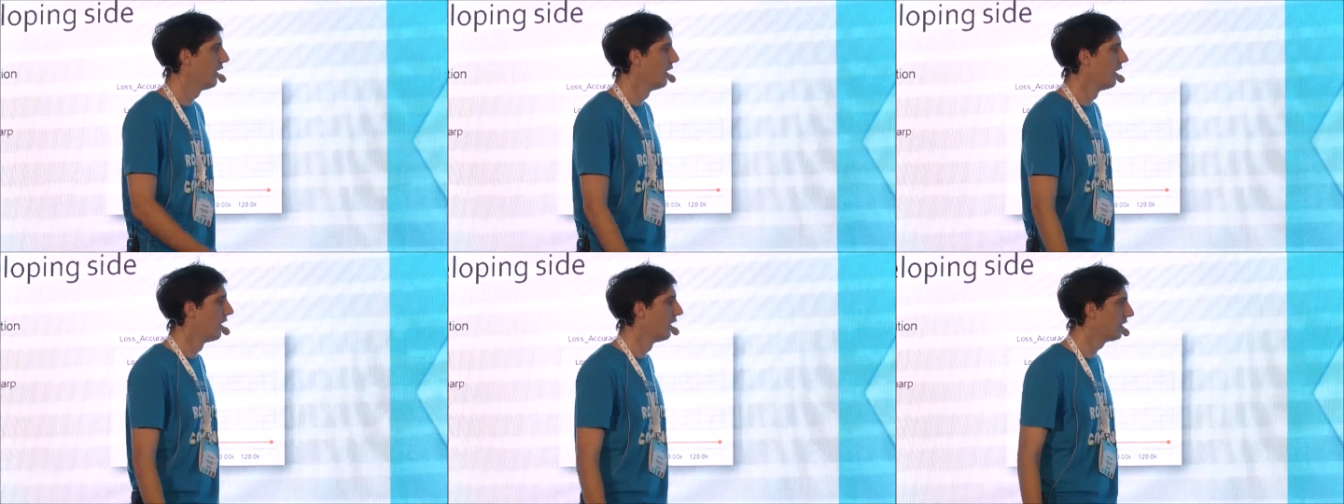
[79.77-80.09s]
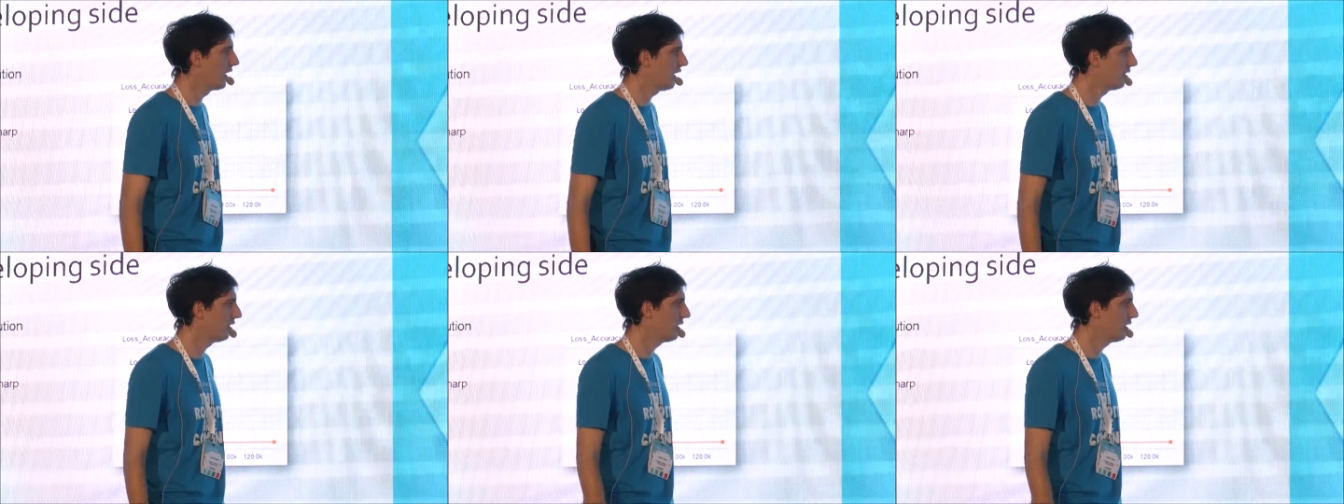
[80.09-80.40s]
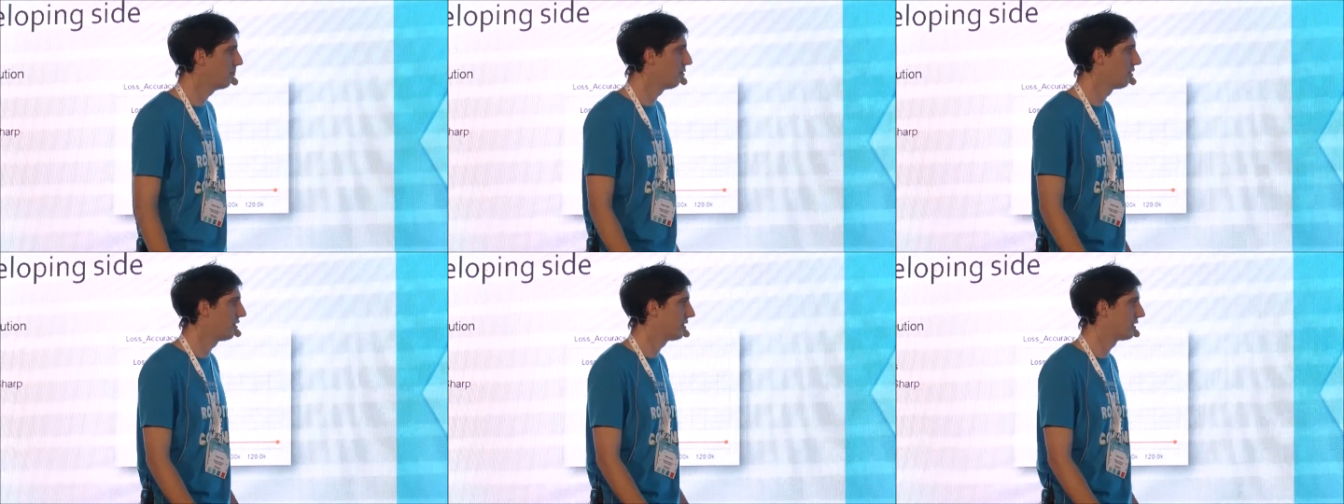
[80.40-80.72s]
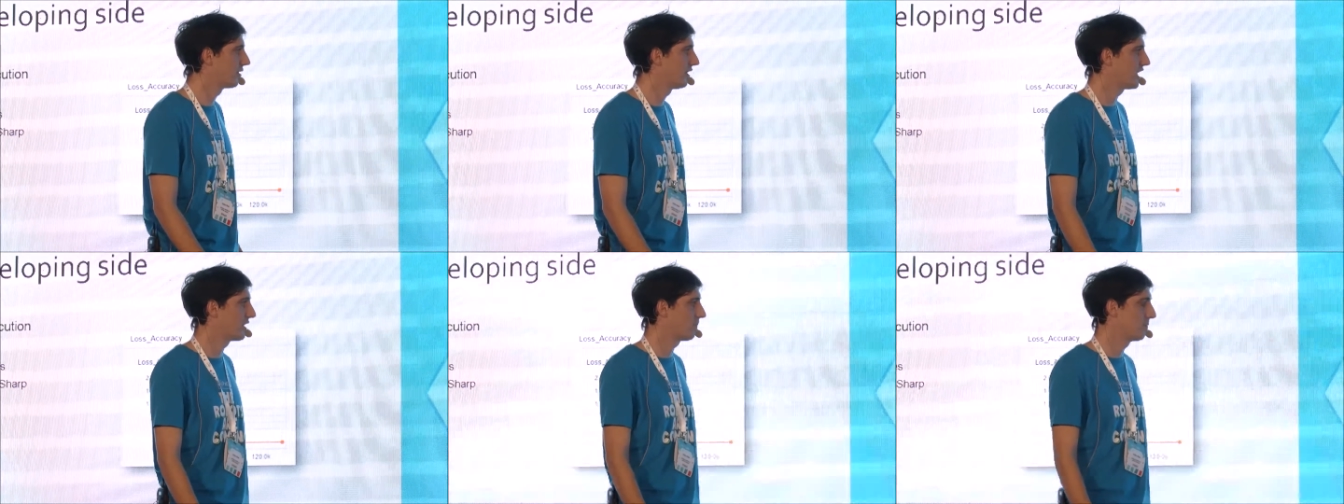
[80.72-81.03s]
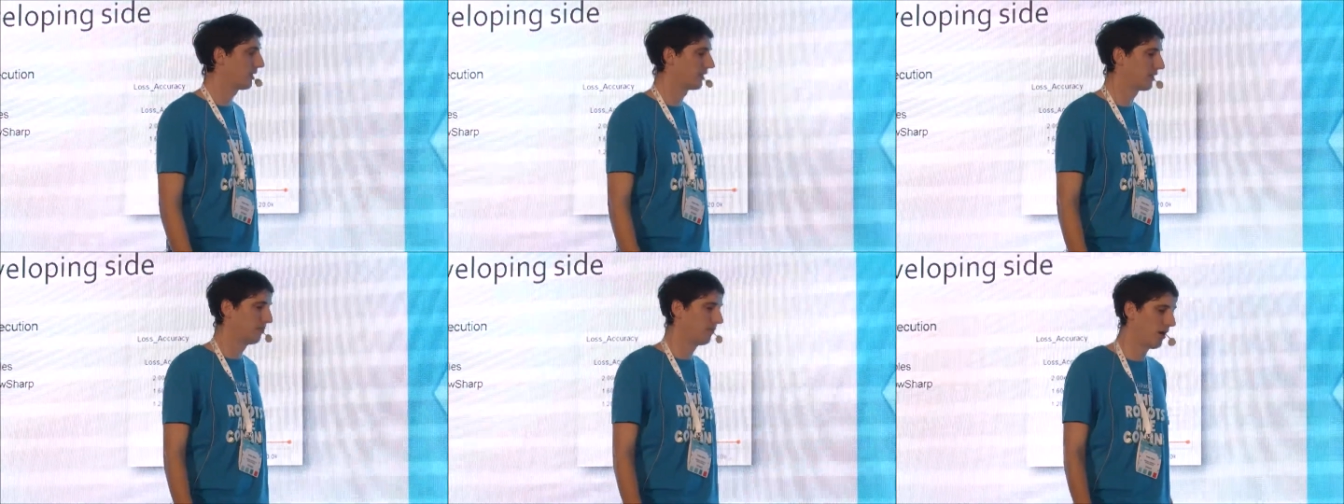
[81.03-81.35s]
Another important
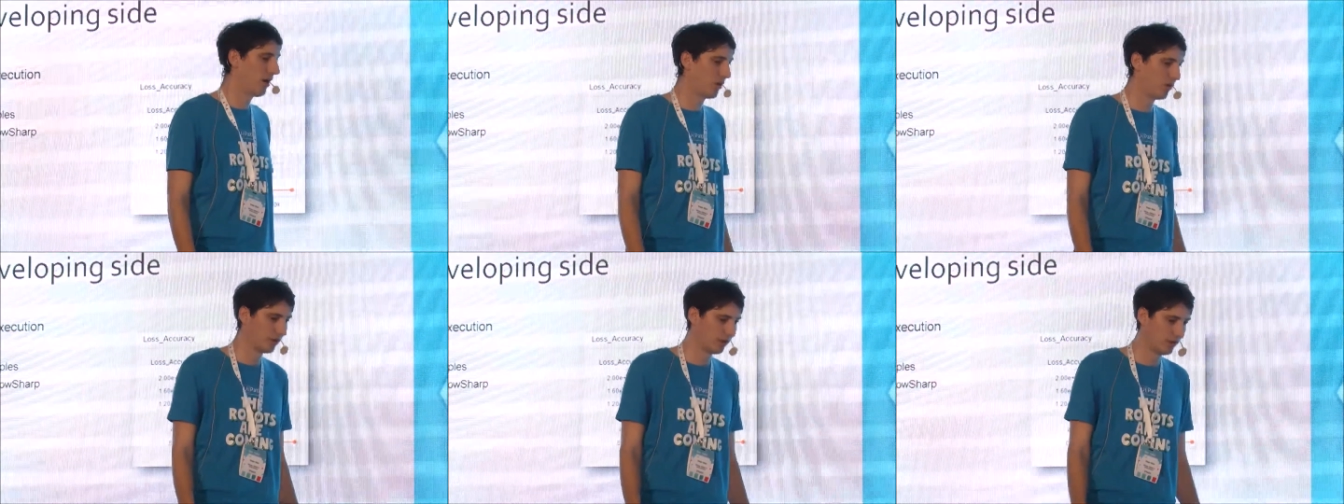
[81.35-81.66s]
aspect about